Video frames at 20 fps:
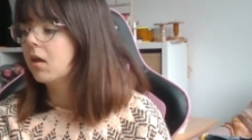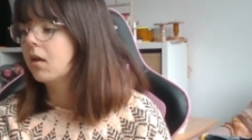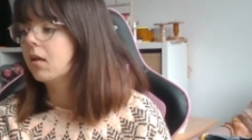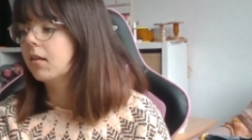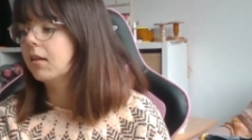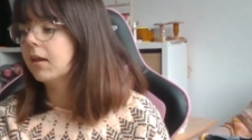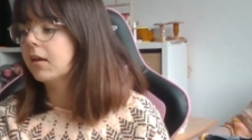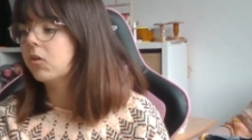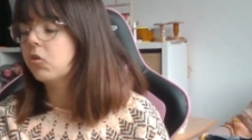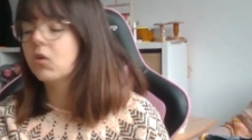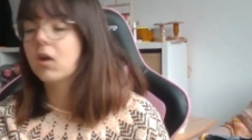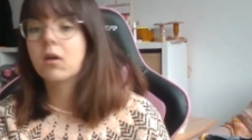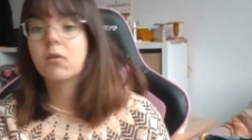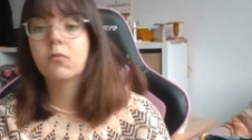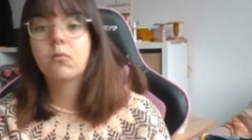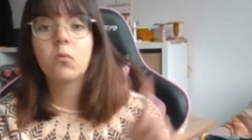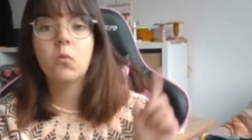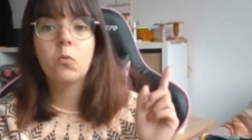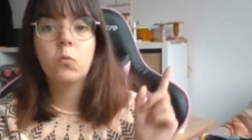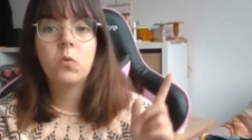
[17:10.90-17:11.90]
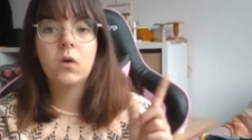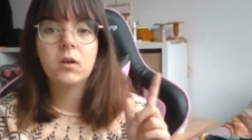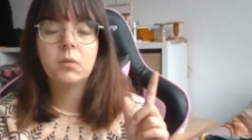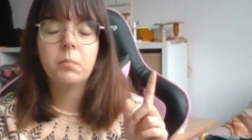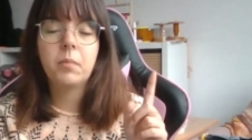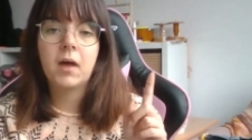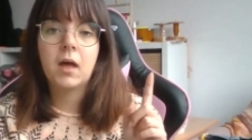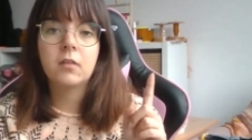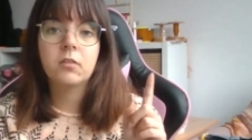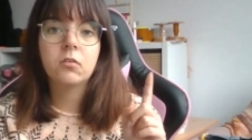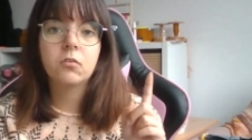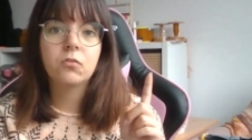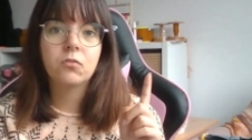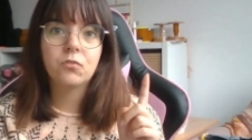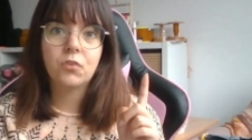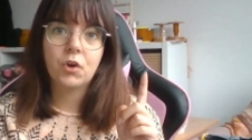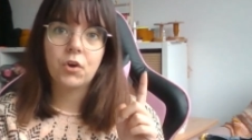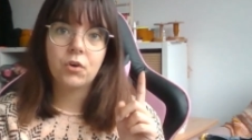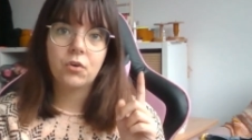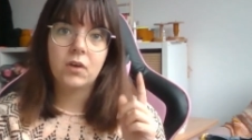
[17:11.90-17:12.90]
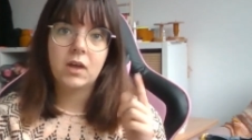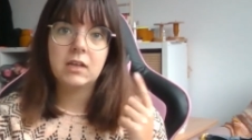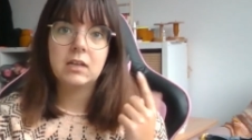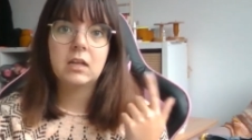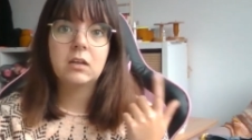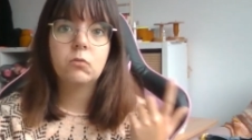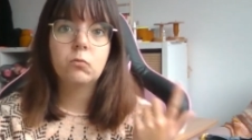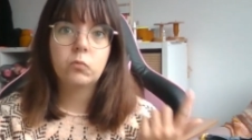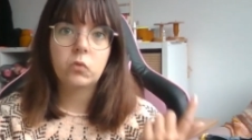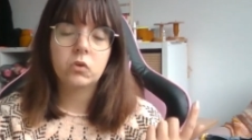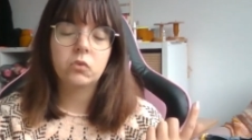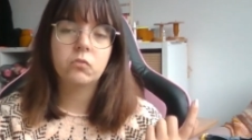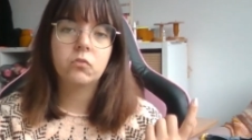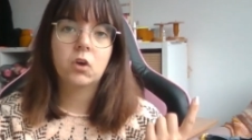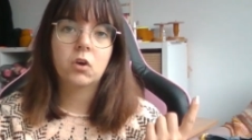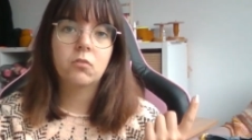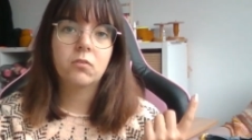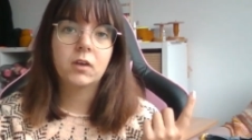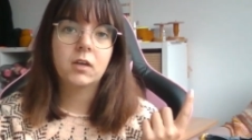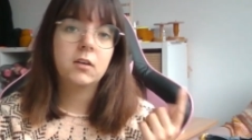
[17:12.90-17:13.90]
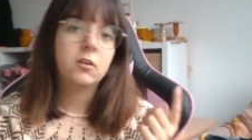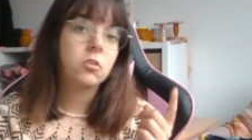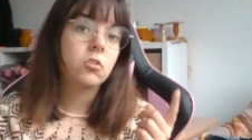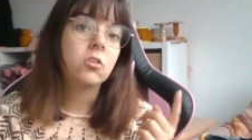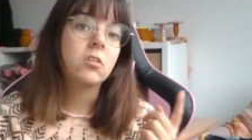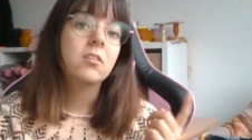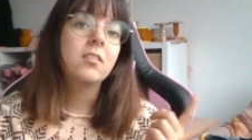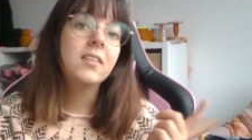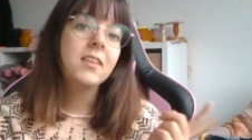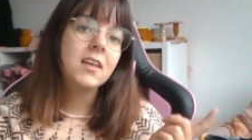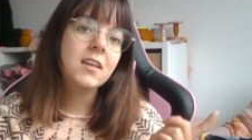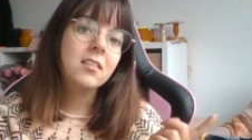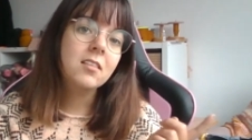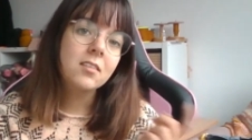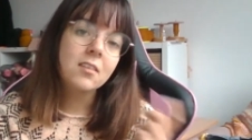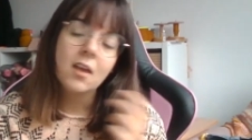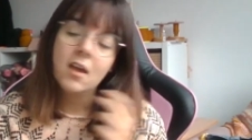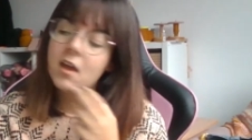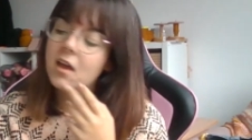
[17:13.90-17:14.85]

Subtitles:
like you have one pattern row and then one row where you just knit.